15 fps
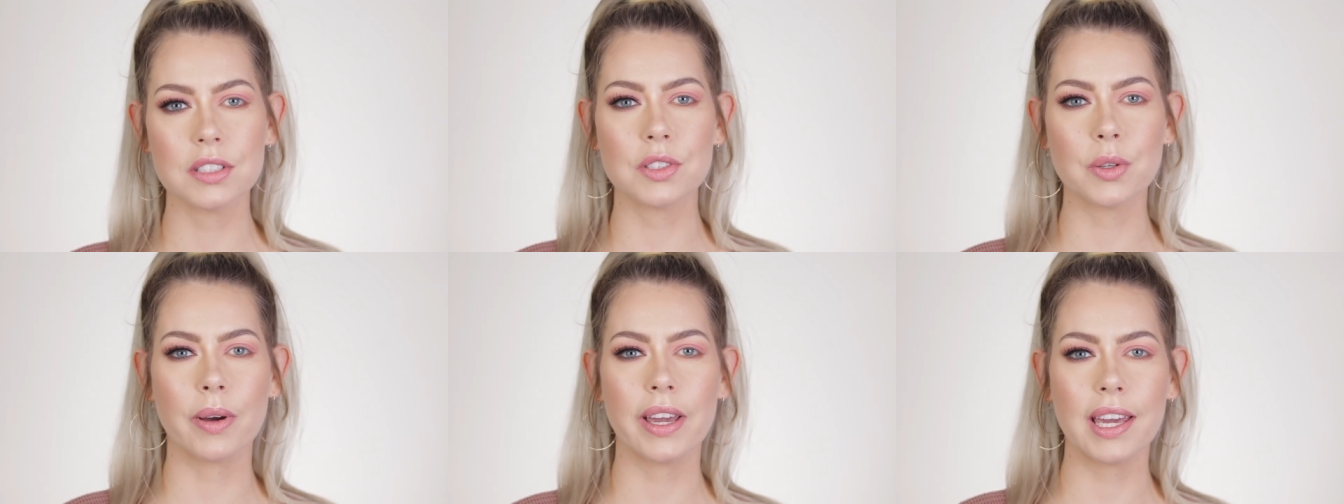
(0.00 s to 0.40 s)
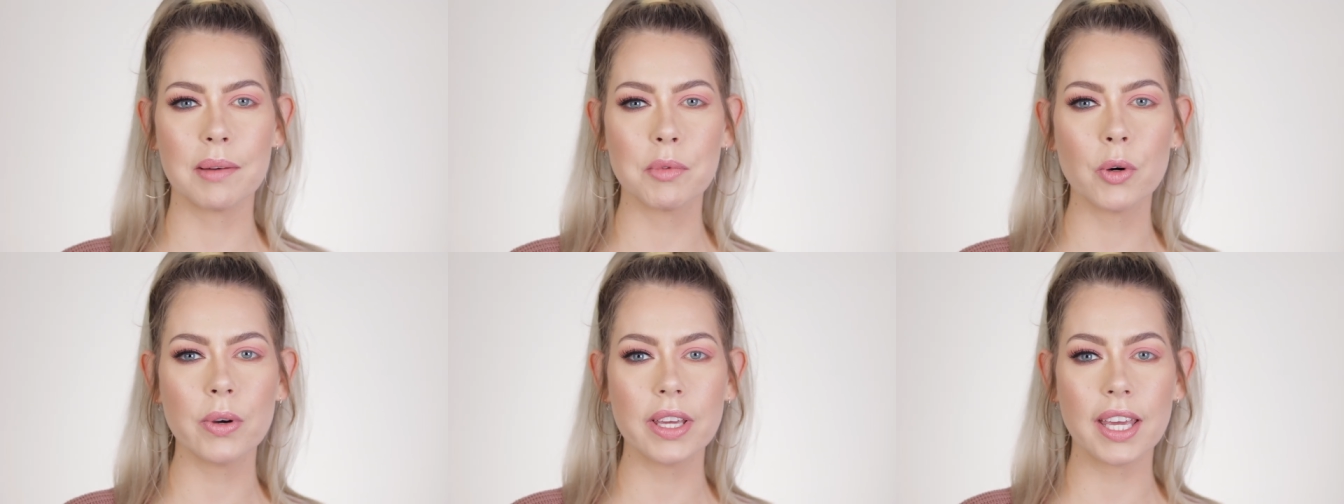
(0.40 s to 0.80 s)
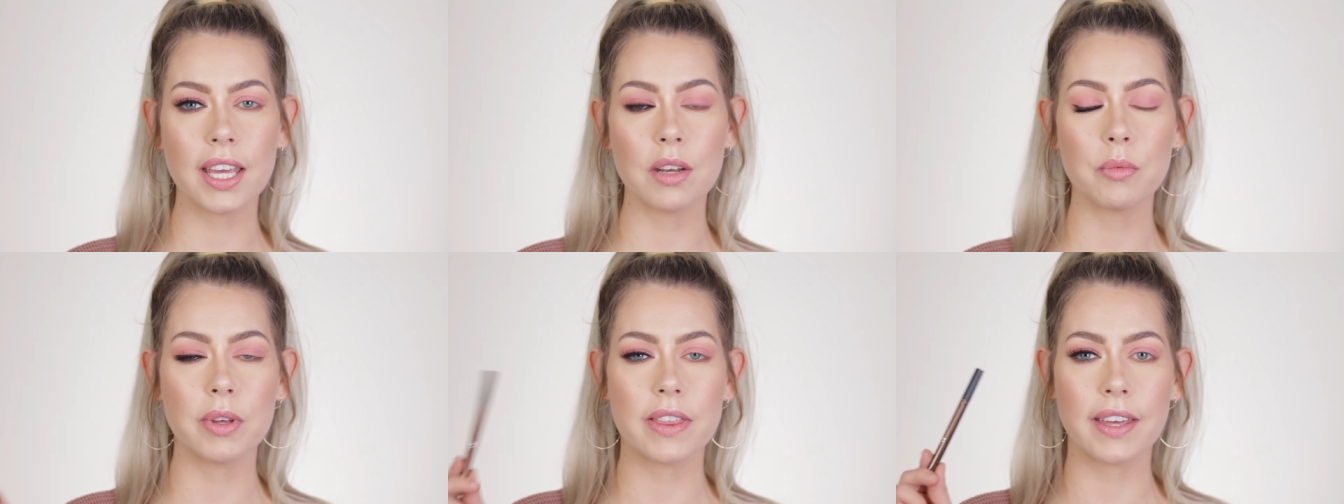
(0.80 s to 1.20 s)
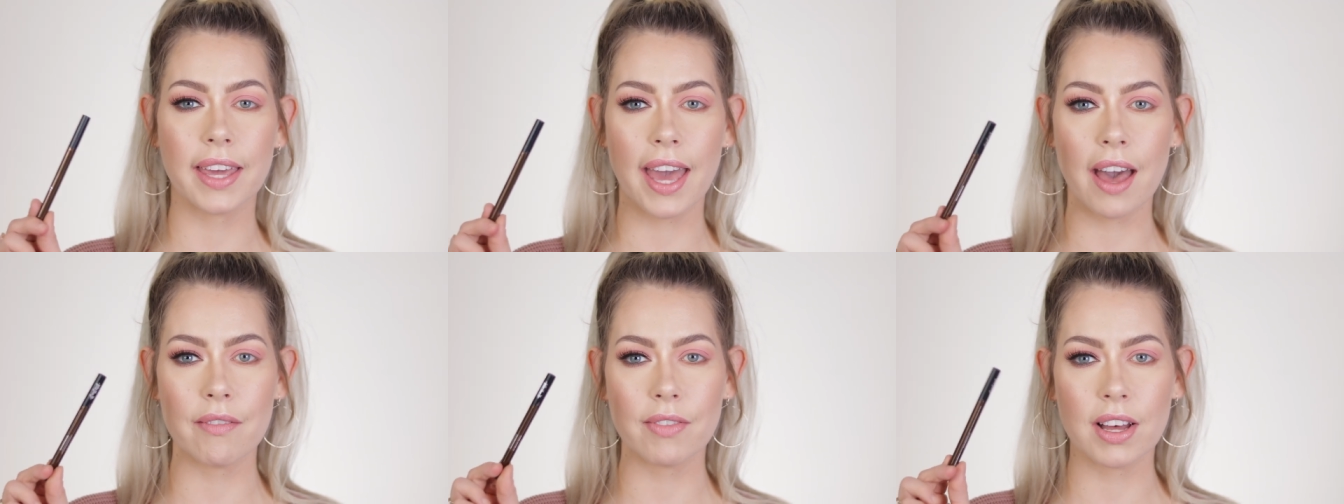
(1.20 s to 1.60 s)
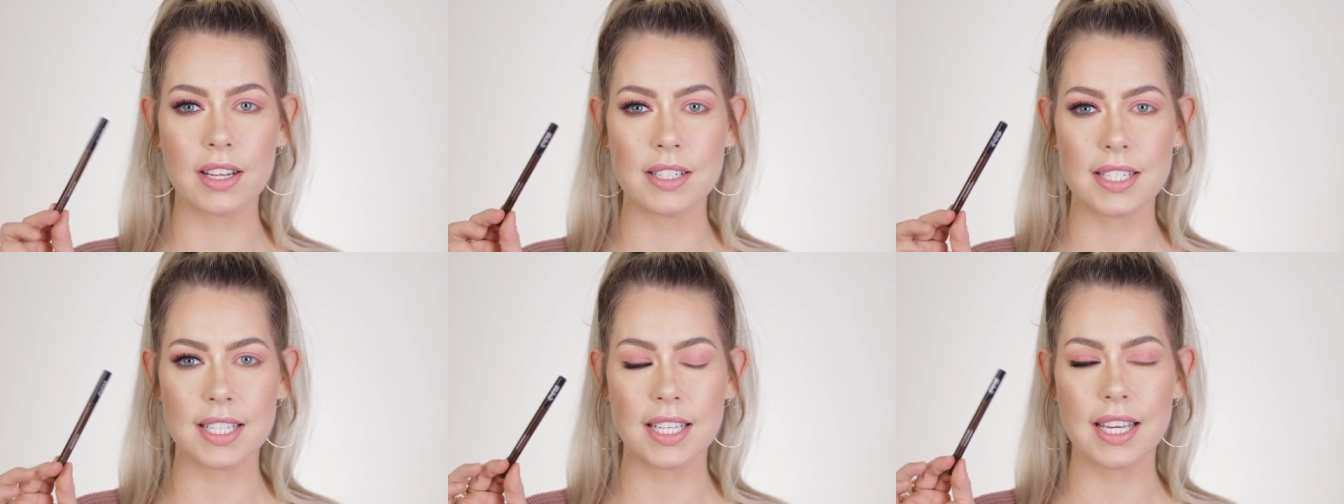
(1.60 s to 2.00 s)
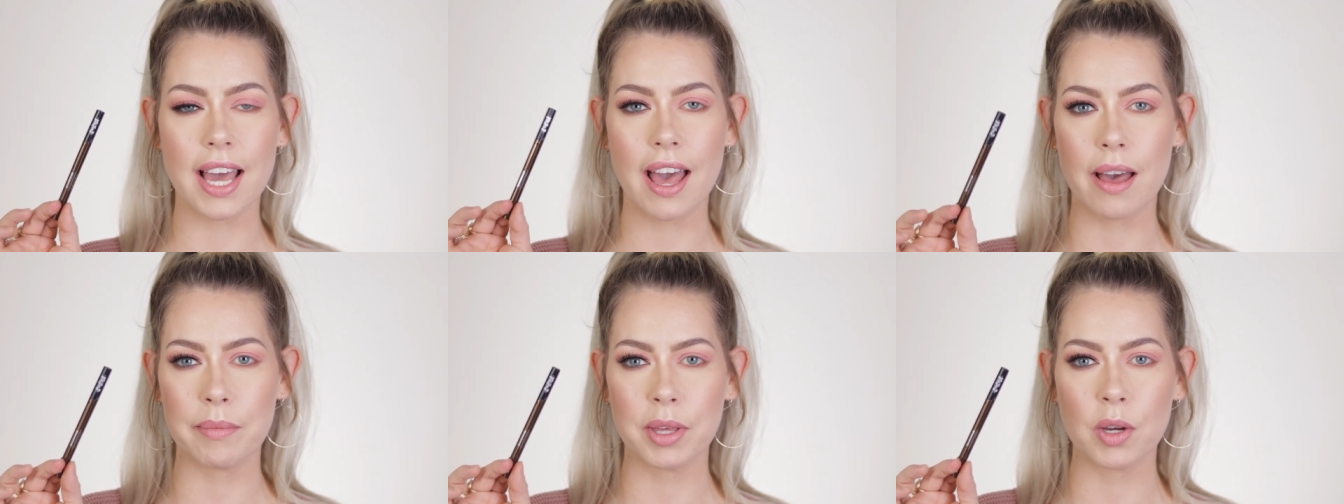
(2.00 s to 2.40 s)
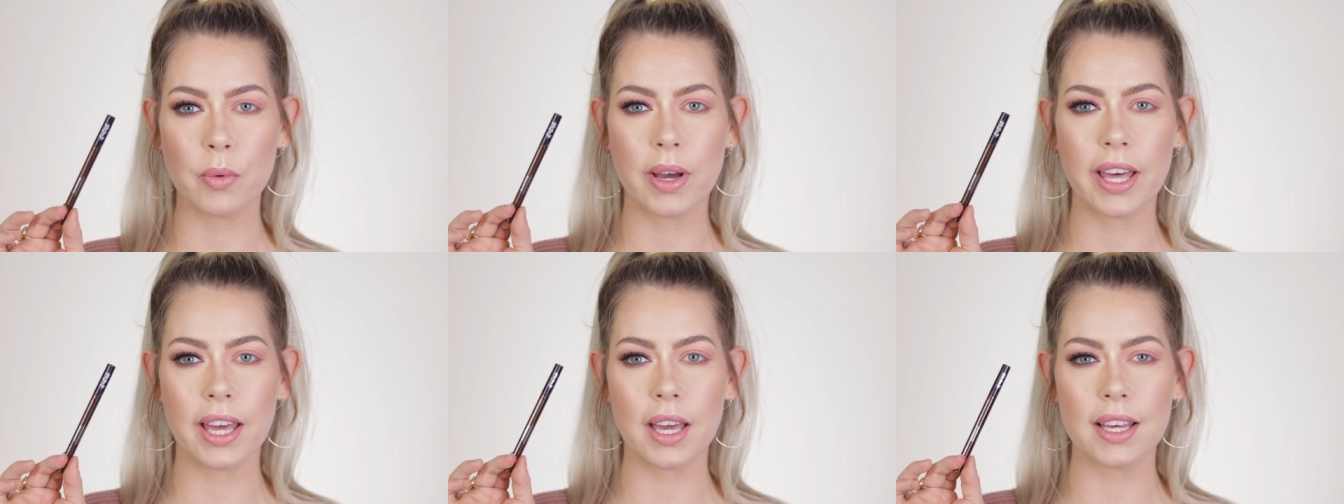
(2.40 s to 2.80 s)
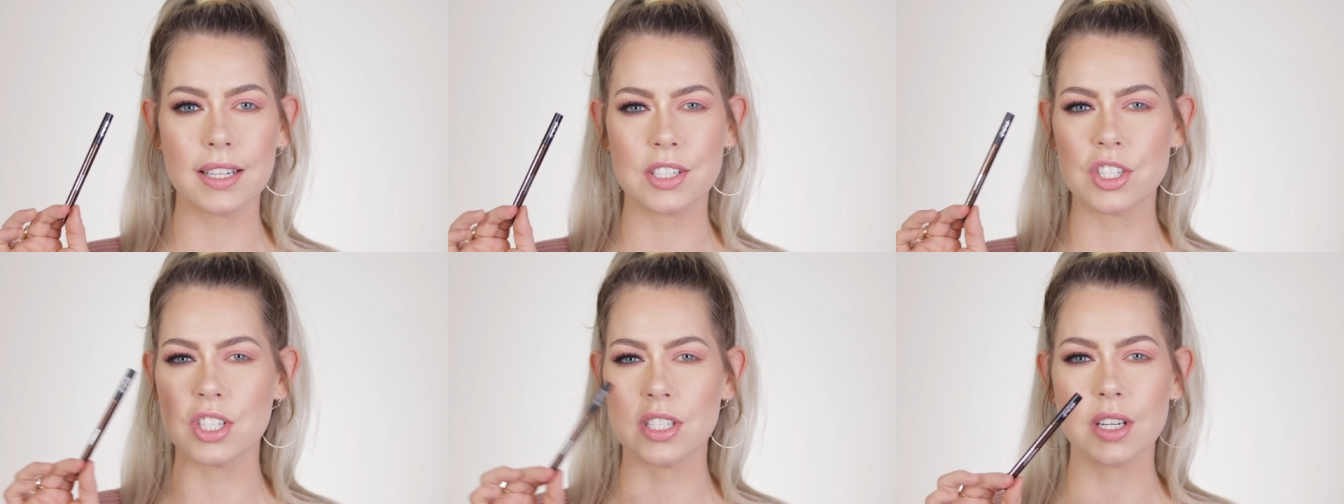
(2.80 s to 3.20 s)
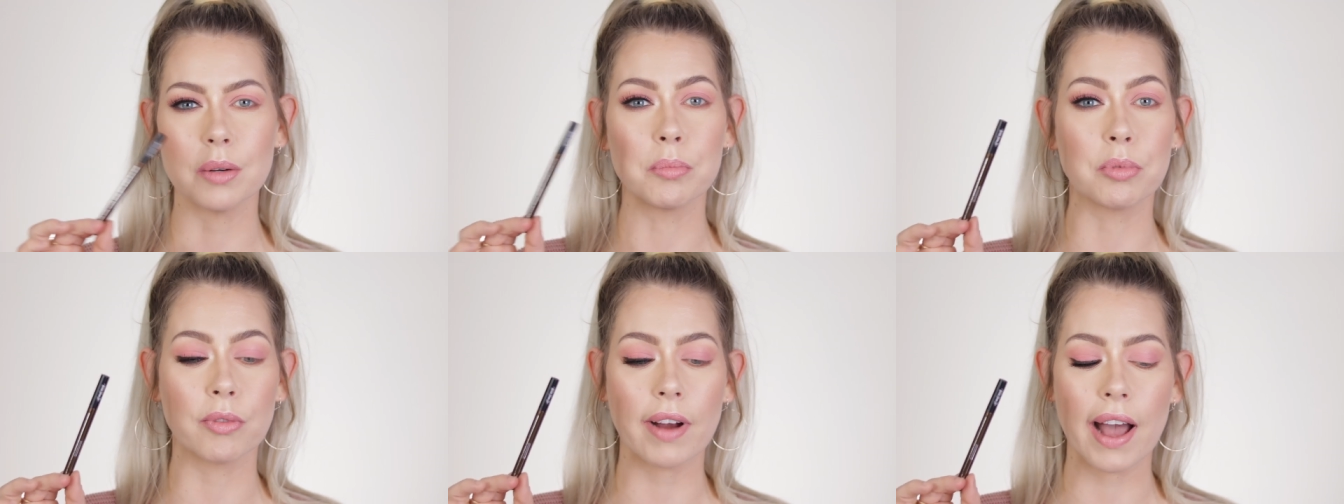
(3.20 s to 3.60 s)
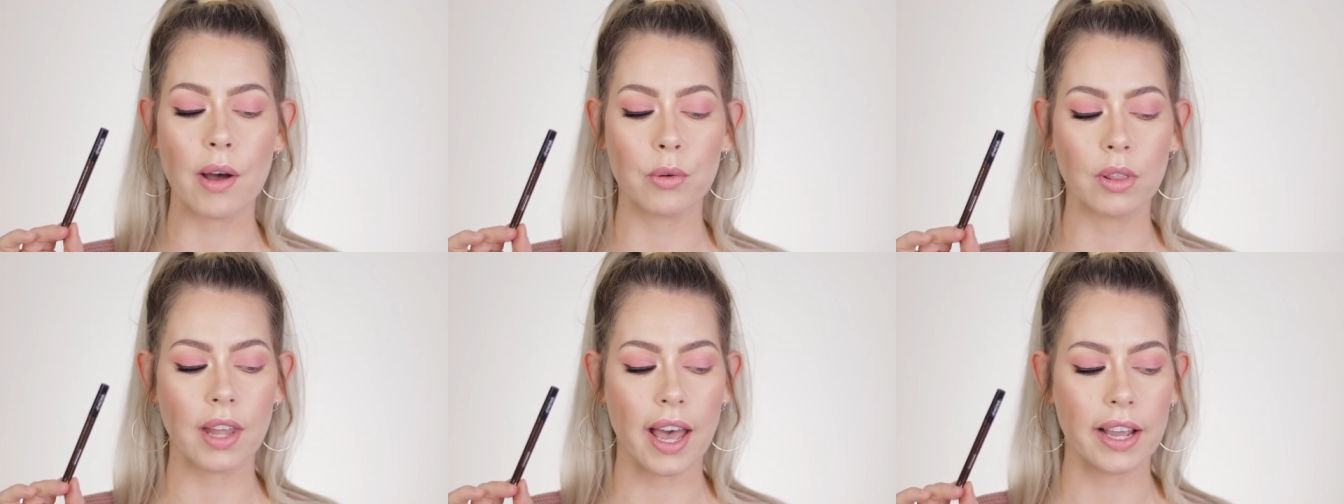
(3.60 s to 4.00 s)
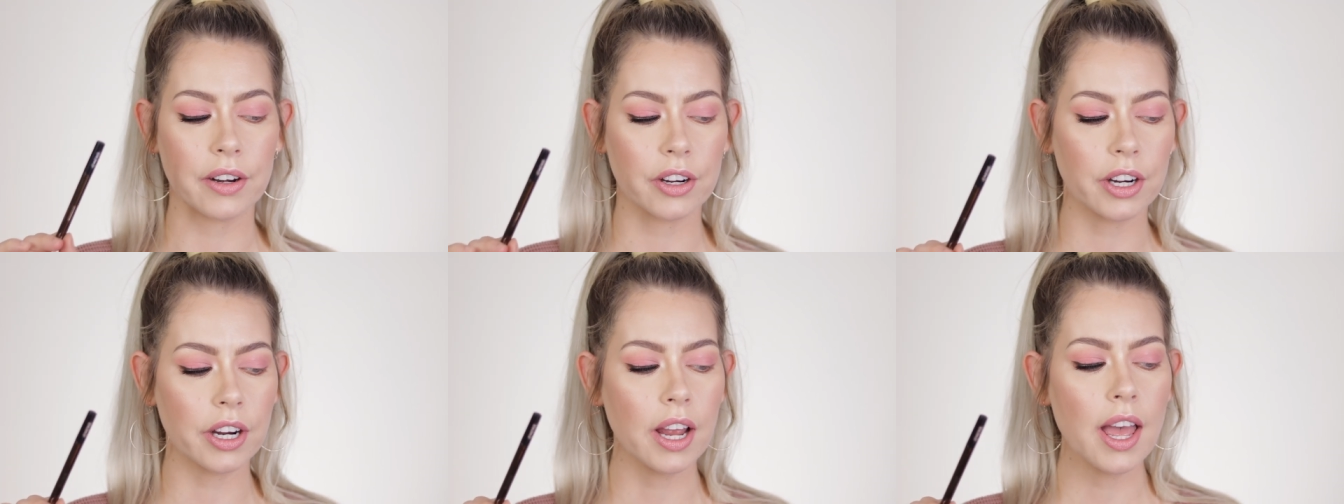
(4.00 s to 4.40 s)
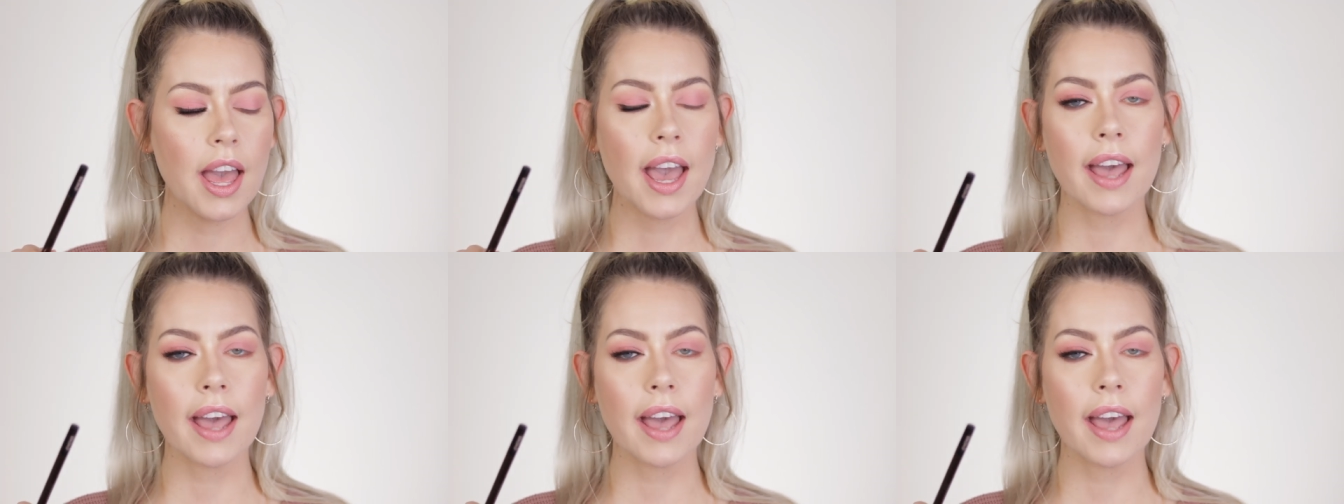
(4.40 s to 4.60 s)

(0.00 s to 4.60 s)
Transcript: So I am going in with the Kat Von D Hemingway. It's just a brown liner.